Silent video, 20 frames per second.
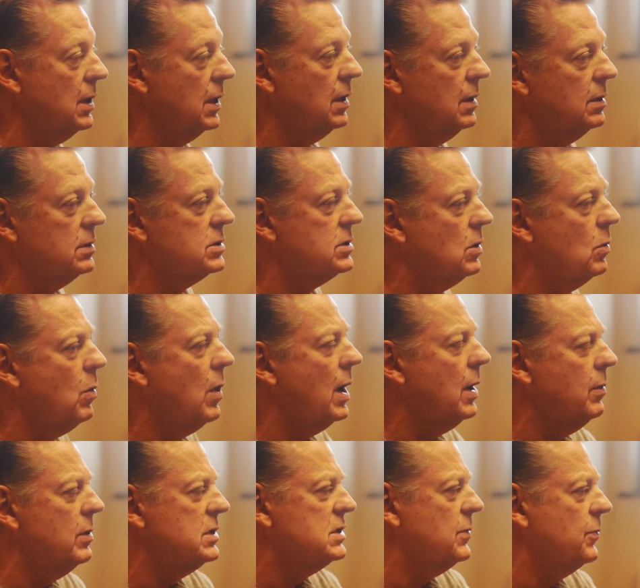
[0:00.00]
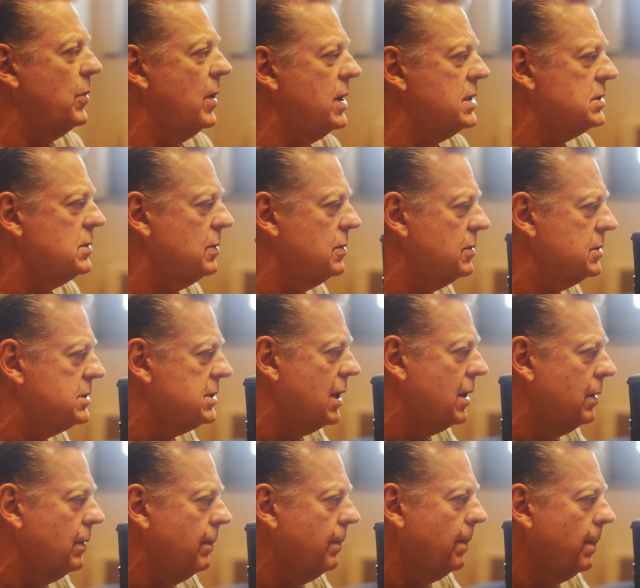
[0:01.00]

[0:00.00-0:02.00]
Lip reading: And so why are we surprised at the result?